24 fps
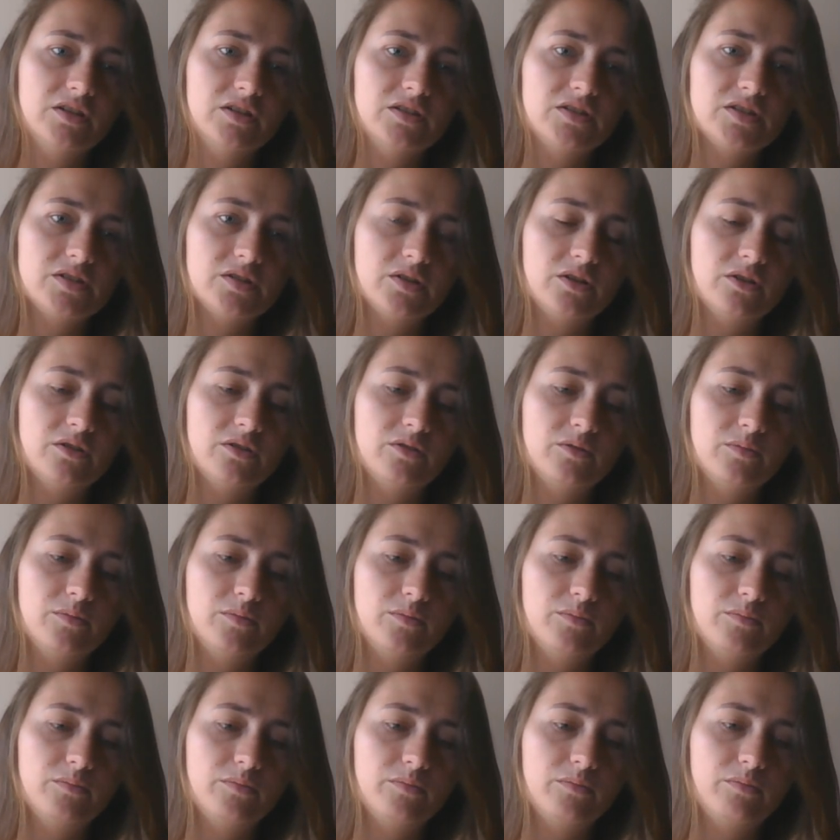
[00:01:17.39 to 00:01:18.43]
So
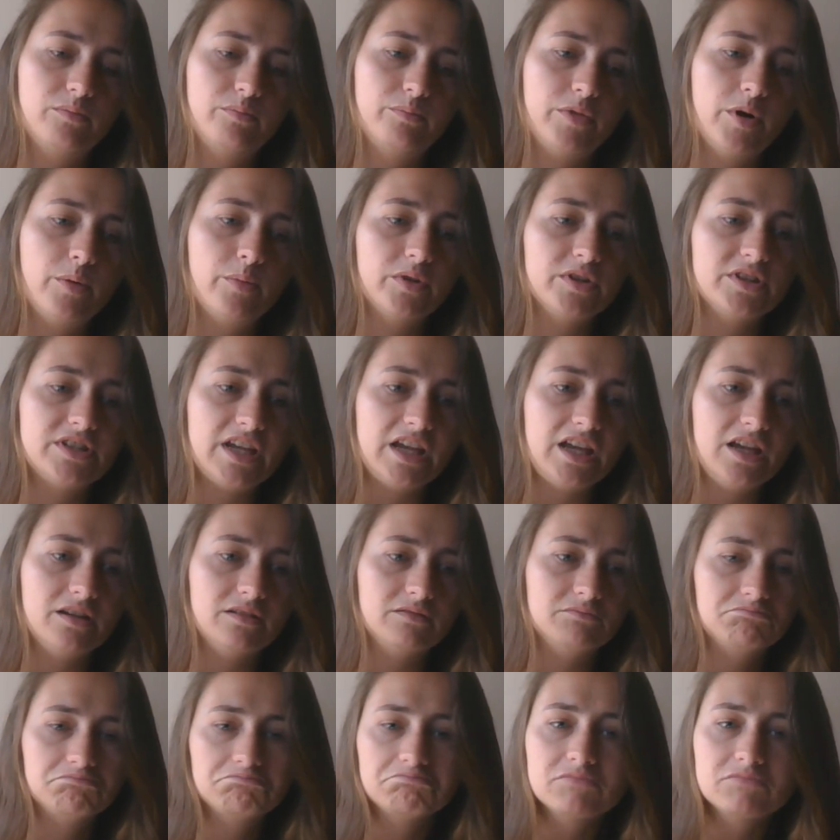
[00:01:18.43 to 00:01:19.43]
Bumble Date,